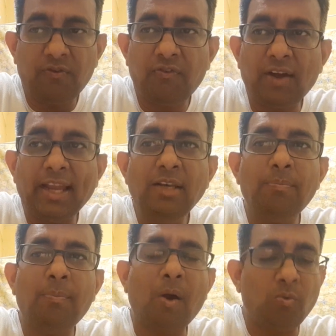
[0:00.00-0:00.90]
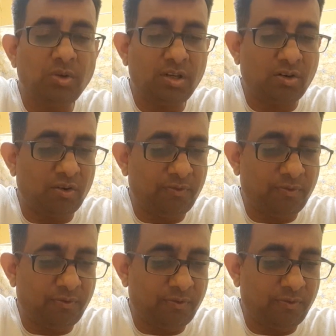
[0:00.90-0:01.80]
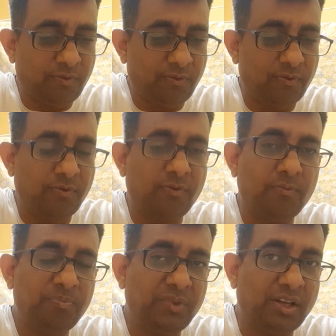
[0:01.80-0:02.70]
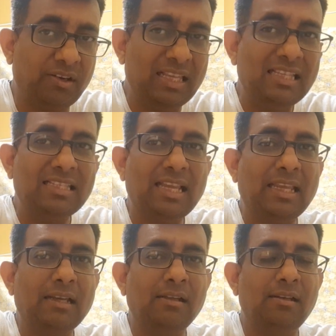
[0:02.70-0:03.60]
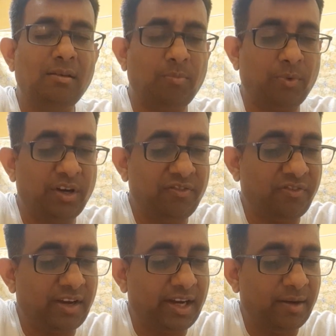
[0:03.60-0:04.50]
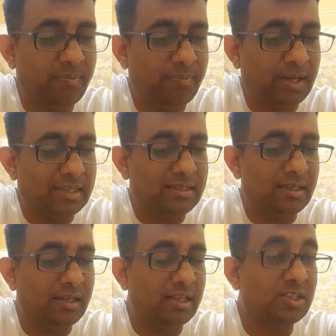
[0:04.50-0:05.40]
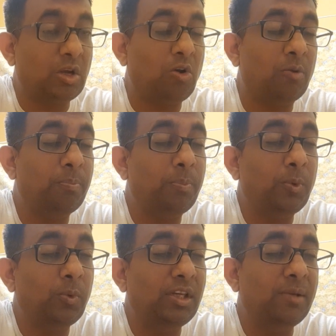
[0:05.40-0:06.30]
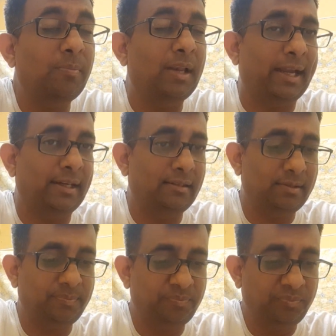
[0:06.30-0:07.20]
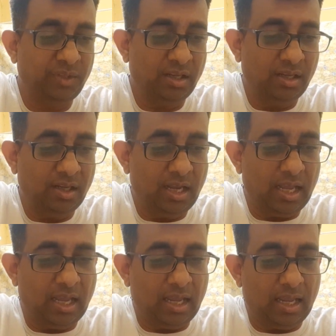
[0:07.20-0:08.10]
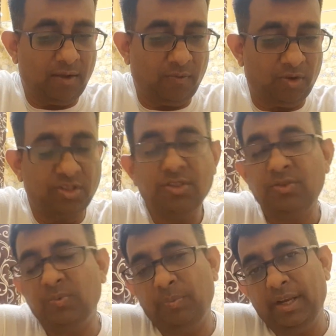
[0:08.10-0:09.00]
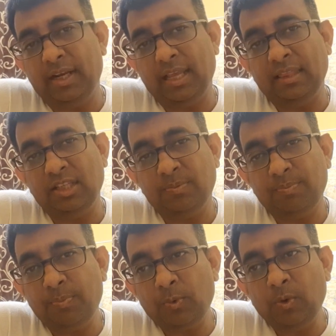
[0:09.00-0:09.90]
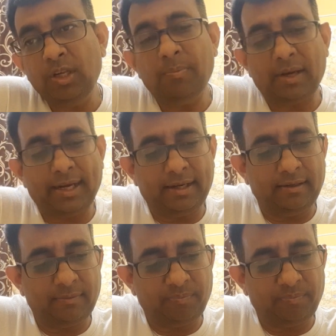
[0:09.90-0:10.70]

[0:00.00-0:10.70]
fine powder of recycle modified plastic is called polyblend was made, and this polyblend